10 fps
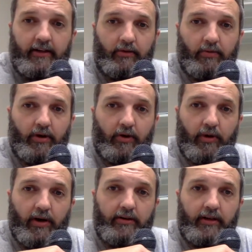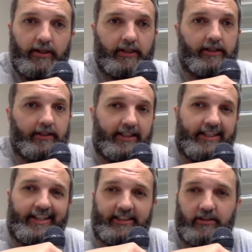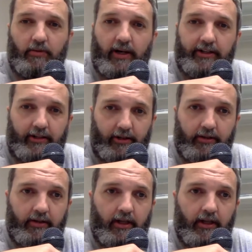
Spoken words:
quote unquote. And it takes a little while to do.